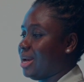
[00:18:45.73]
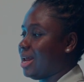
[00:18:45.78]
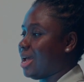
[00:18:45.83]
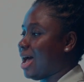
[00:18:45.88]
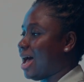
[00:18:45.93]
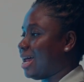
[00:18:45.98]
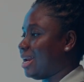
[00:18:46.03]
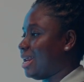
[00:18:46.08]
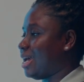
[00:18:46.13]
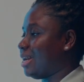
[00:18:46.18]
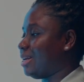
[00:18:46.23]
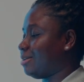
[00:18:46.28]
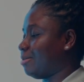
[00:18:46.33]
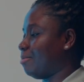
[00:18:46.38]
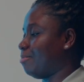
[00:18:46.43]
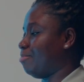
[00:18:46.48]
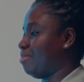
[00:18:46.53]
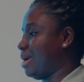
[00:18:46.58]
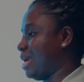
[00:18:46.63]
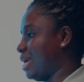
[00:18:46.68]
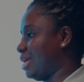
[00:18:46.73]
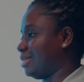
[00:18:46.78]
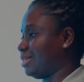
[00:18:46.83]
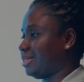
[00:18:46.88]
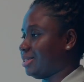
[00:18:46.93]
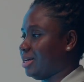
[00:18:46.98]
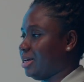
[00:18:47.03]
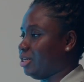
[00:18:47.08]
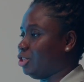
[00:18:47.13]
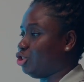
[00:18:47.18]
and it added
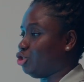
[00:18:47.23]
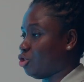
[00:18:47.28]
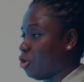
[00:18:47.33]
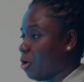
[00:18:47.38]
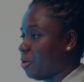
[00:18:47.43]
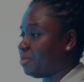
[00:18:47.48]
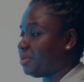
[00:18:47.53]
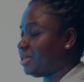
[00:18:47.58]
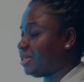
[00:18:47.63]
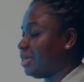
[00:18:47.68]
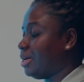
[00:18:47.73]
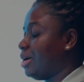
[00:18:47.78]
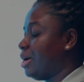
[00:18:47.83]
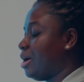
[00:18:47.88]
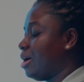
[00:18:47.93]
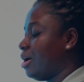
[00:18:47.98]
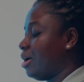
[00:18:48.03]
base in drops.